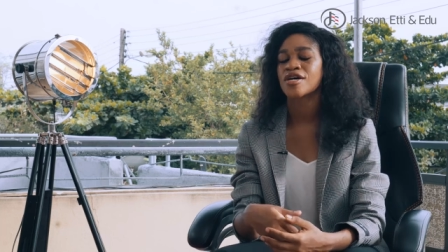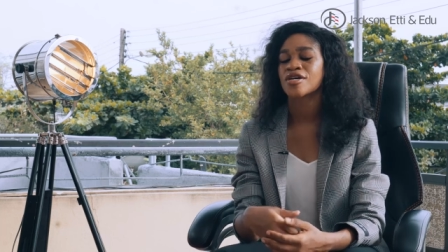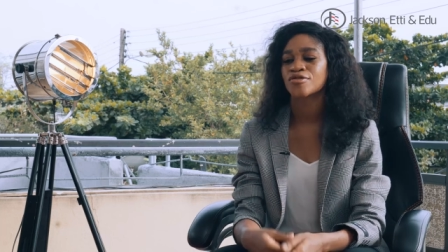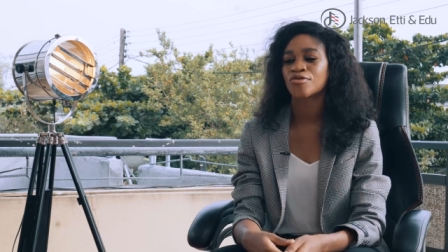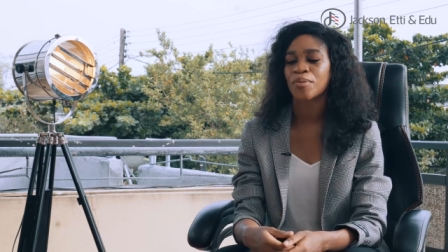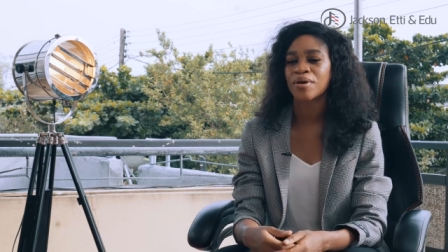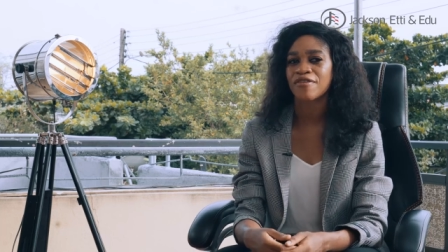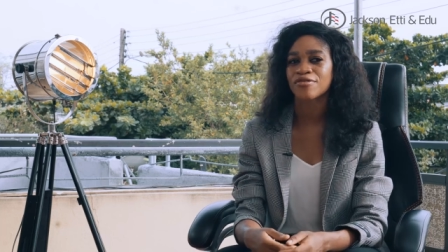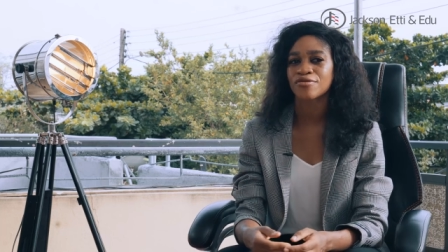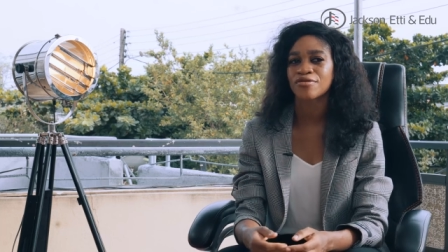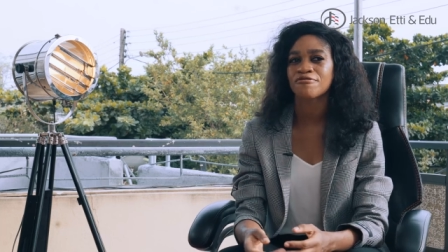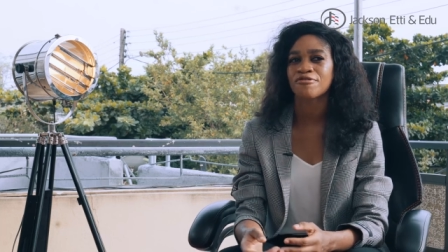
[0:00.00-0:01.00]
So women
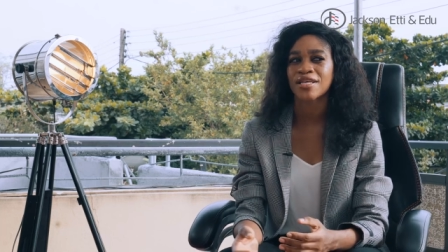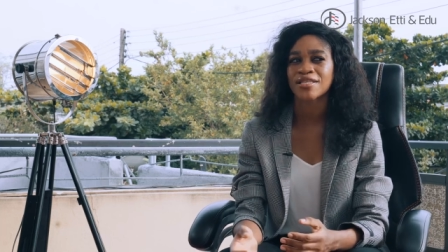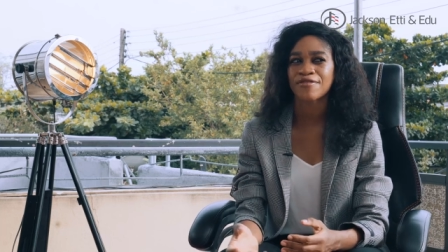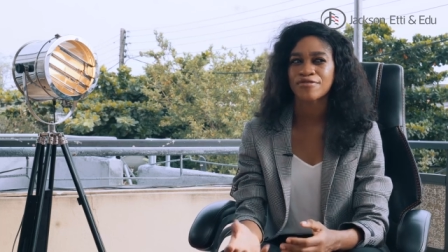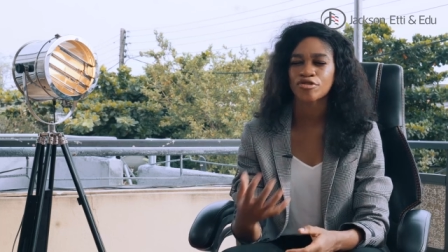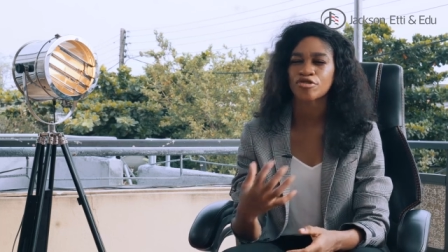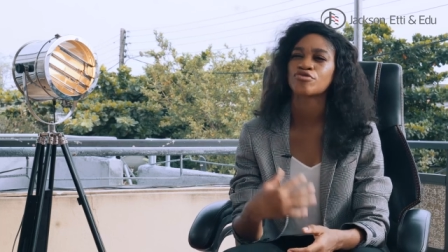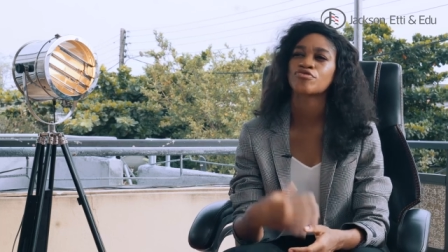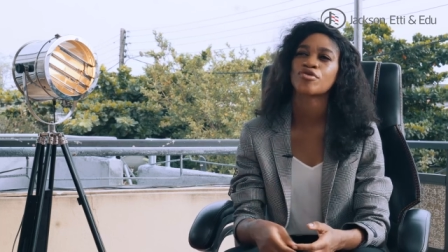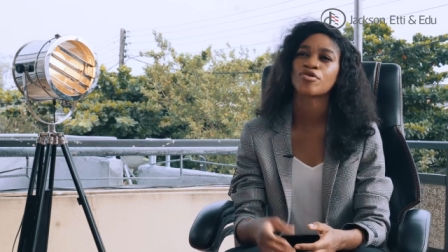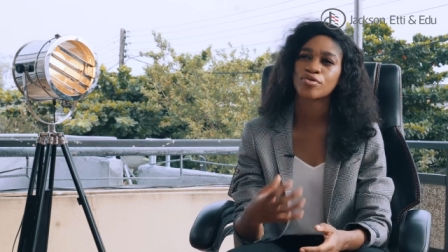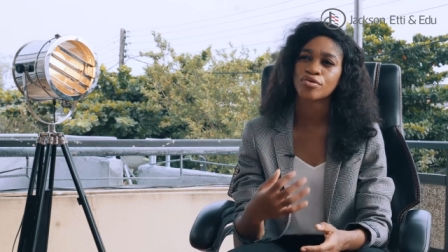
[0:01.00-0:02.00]
you feel like they have to
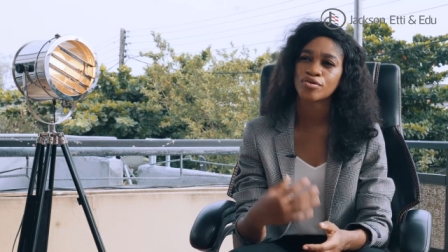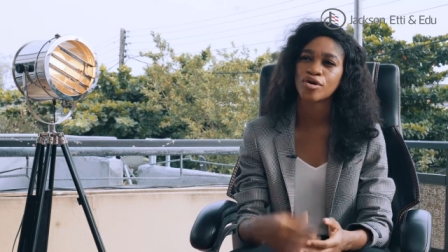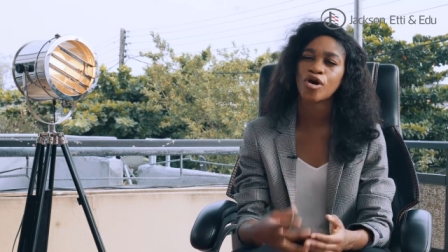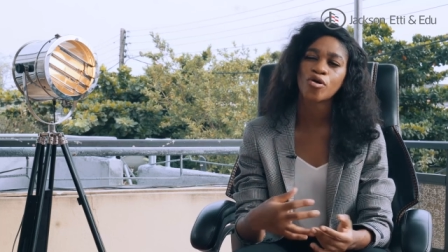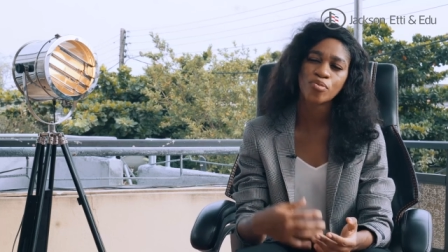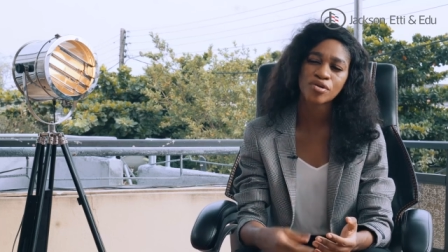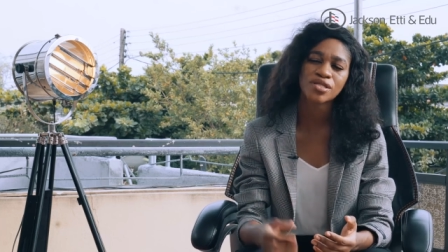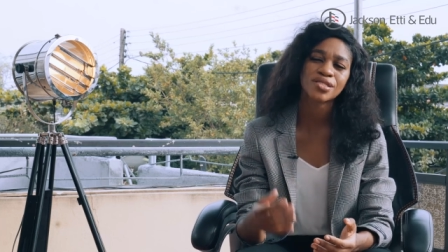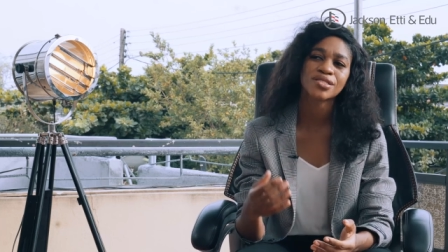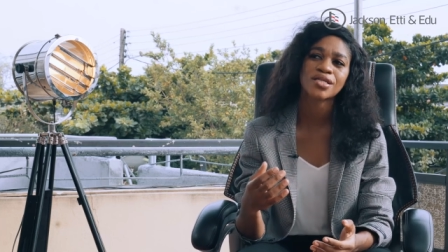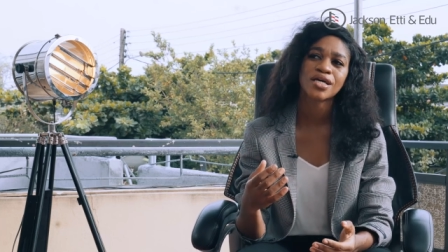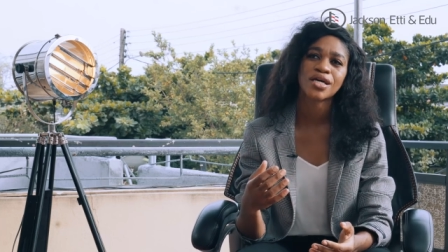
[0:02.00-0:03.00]
struggle almost
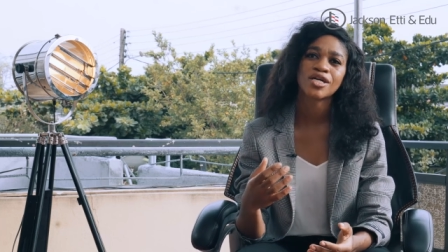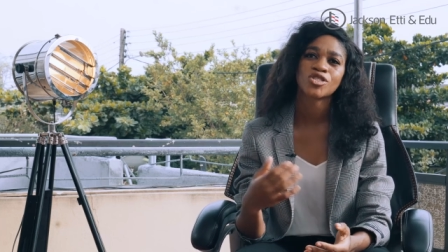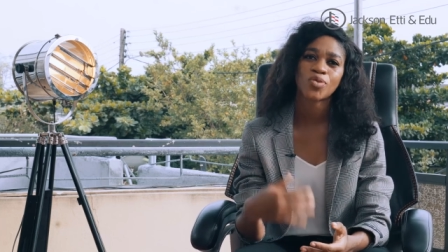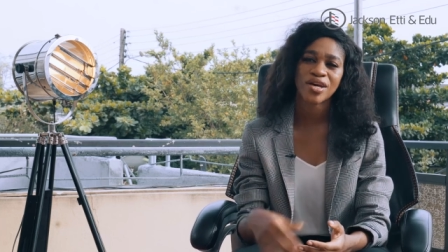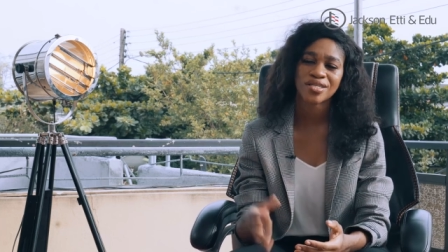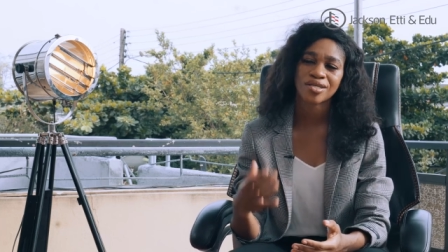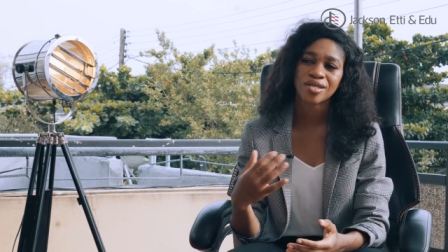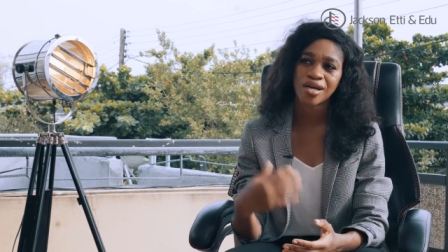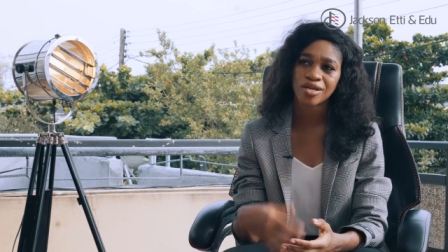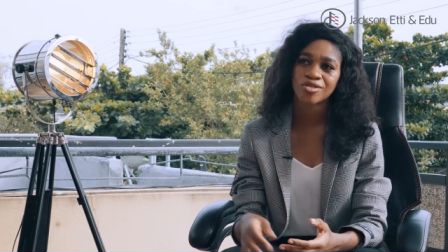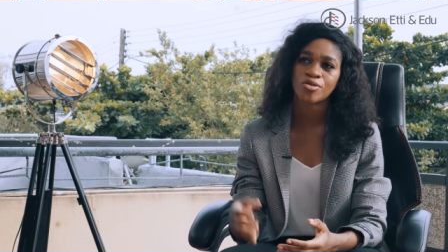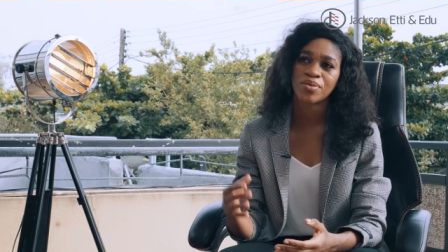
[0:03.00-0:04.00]
twice as
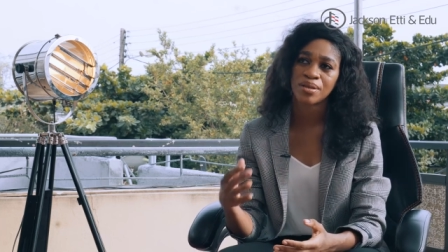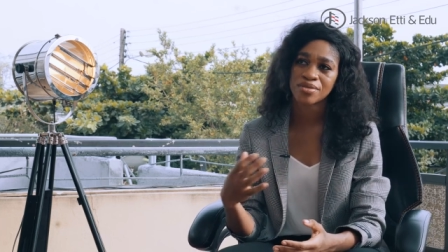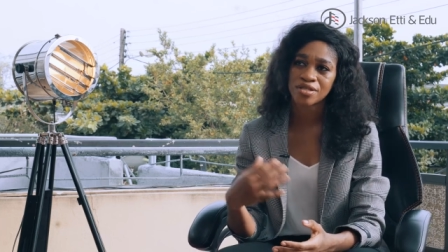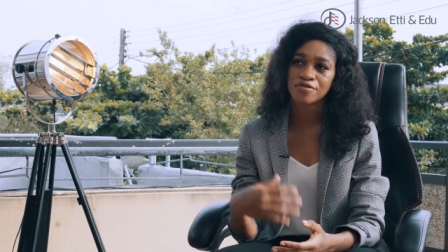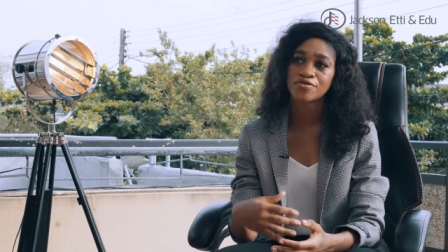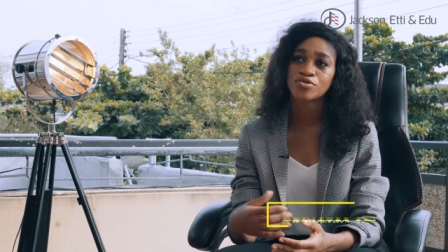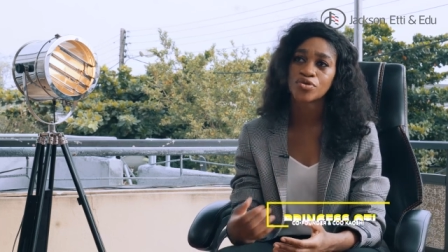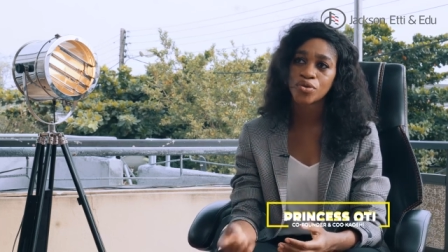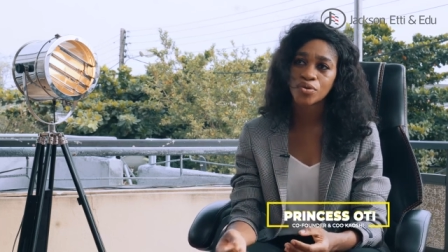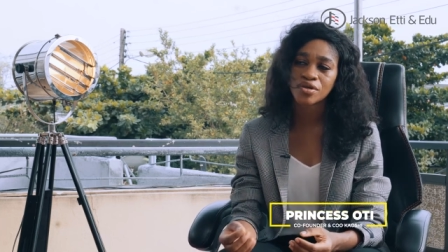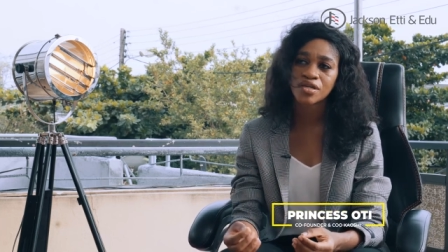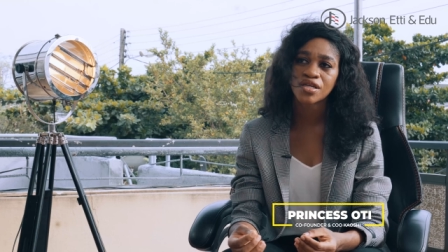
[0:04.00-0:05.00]
hard to make themselves
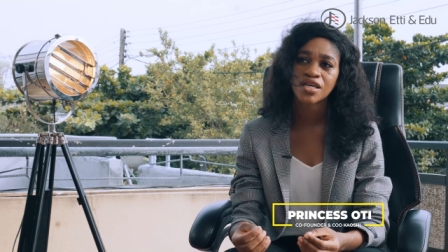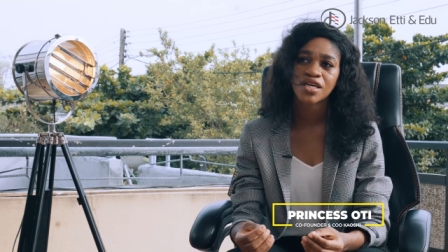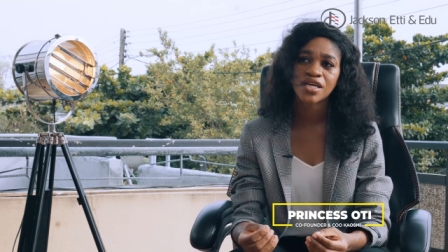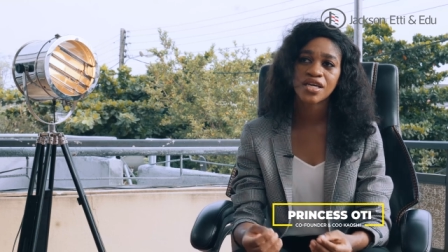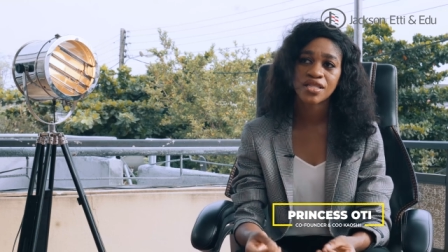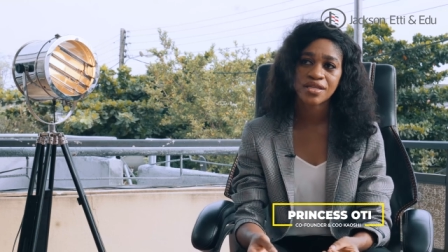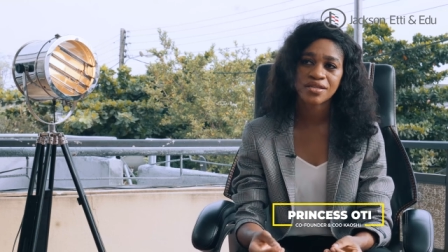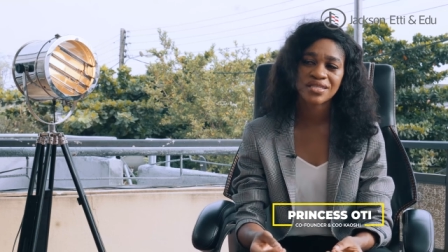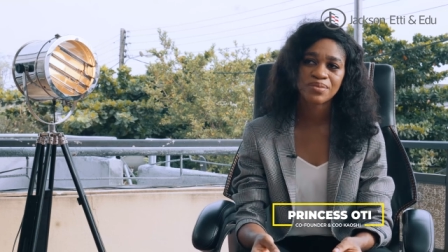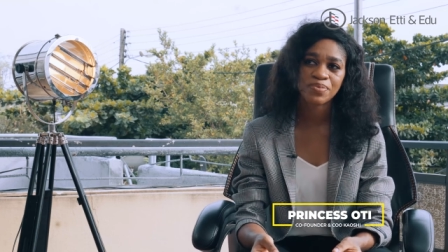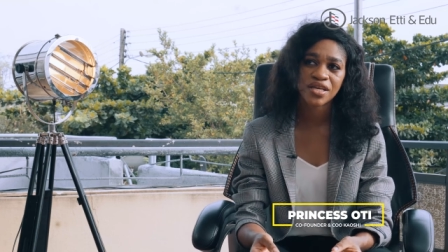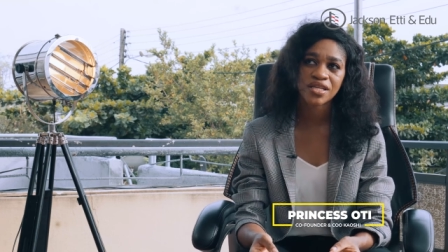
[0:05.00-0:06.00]
known in this
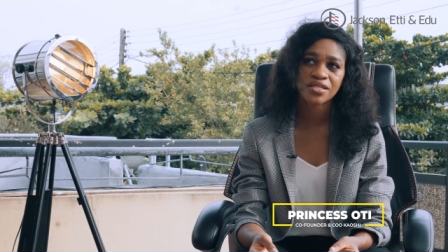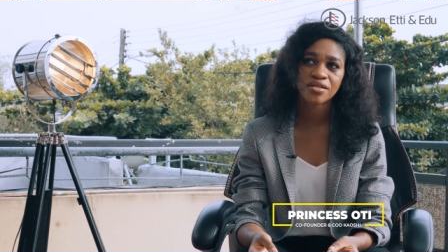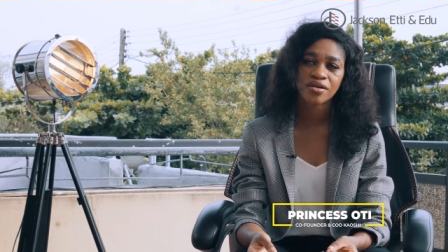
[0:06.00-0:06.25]
space.